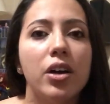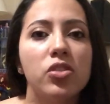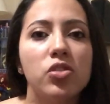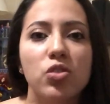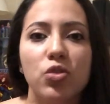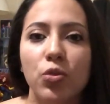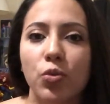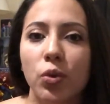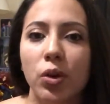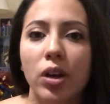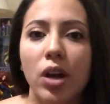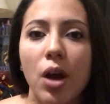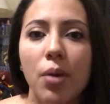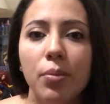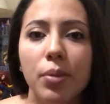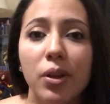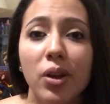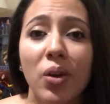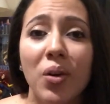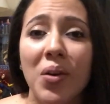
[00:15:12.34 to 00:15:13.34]
just feel free to
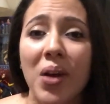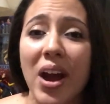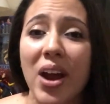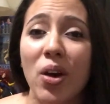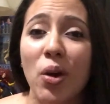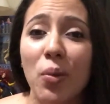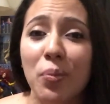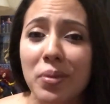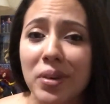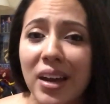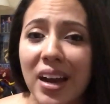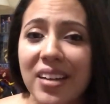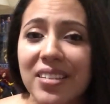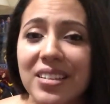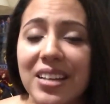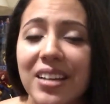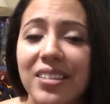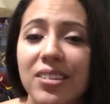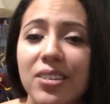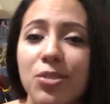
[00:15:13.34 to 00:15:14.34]
comment below. I hope you guys
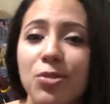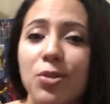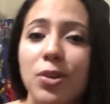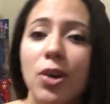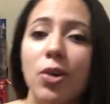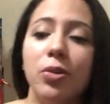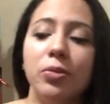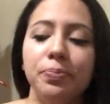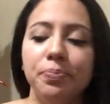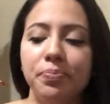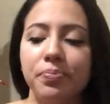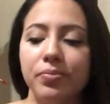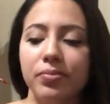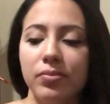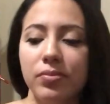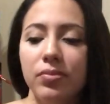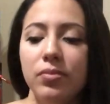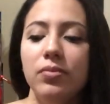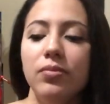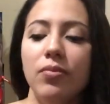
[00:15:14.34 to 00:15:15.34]
like this video.
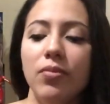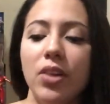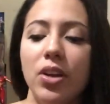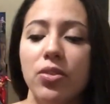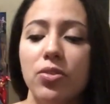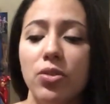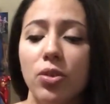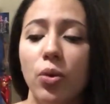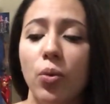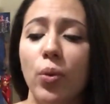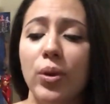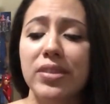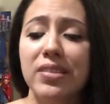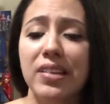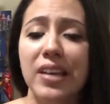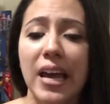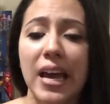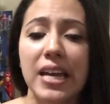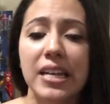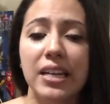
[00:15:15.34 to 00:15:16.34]
So once
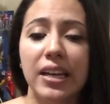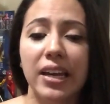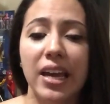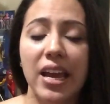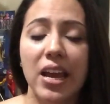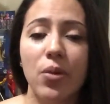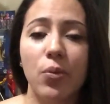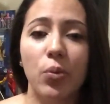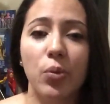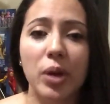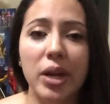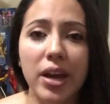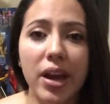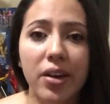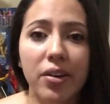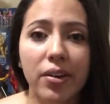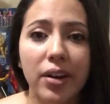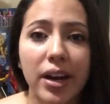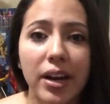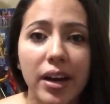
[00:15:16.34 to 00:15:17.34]
again, I can't
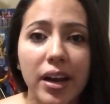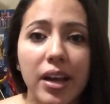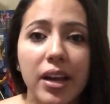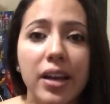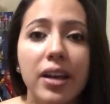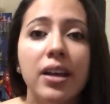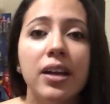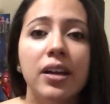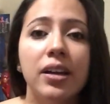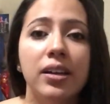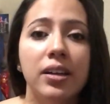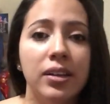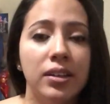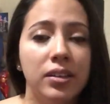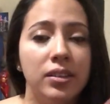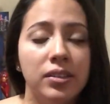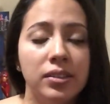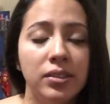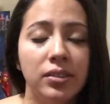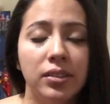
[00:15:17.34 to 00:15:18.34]
reiterate it
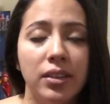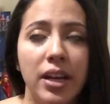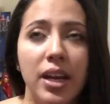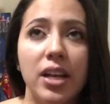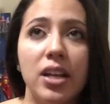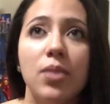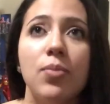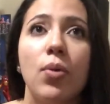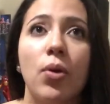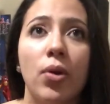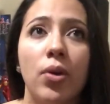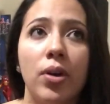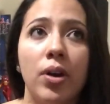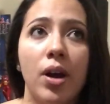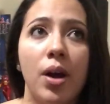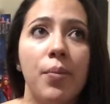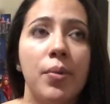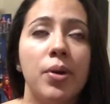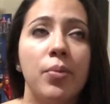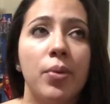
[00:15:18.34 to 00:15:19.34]

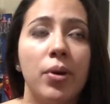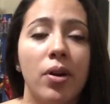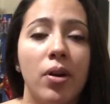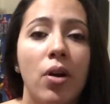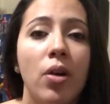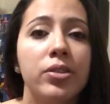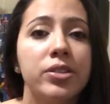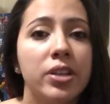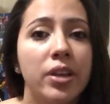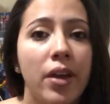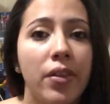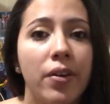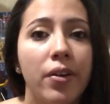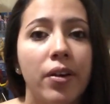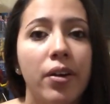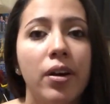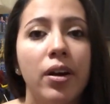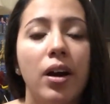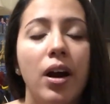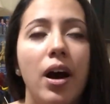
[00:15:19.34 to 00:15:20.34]
anymore. I'm going to put it all
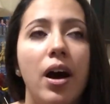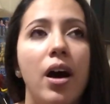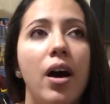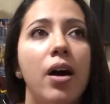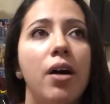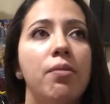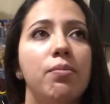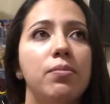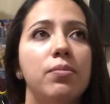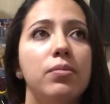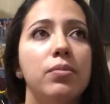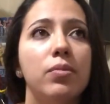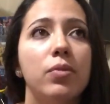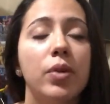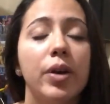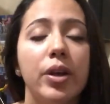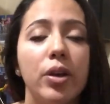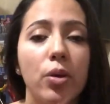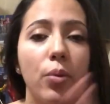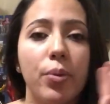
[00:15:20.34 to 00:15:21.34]
together.
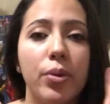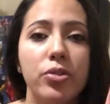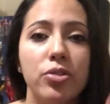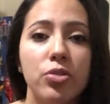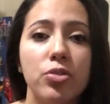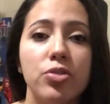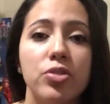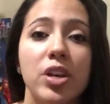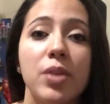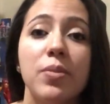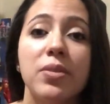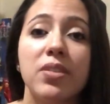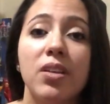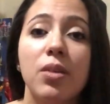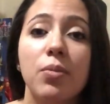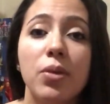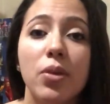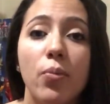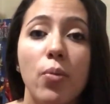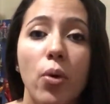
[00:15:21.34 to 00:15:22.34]
Your personal statement is
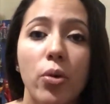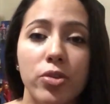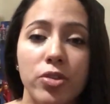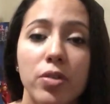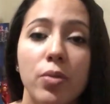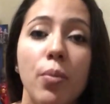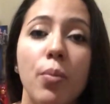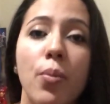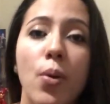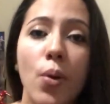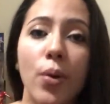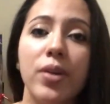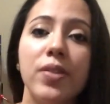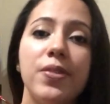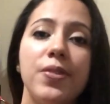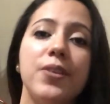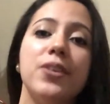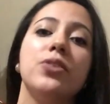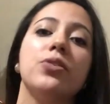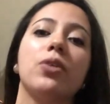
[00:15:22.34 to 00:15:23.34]
going to be the most
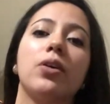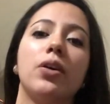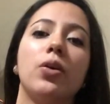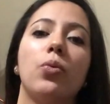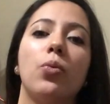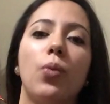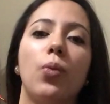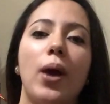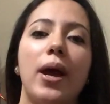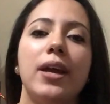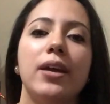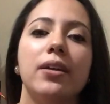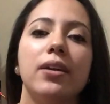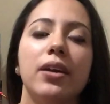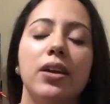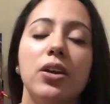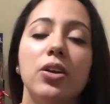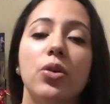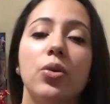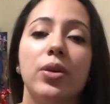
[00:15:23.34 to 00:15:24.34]
important thing you're going to write
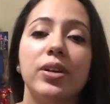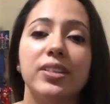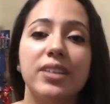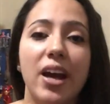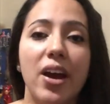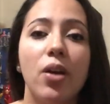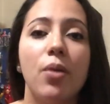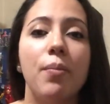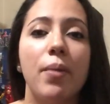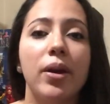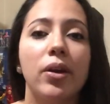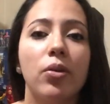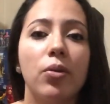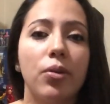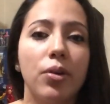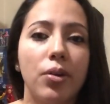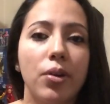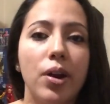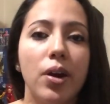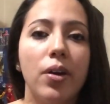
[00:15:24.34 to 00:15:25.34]
your entire
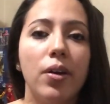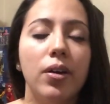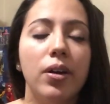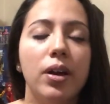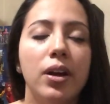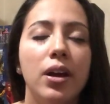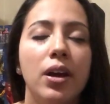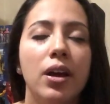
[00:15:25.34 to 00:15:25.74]
medical career.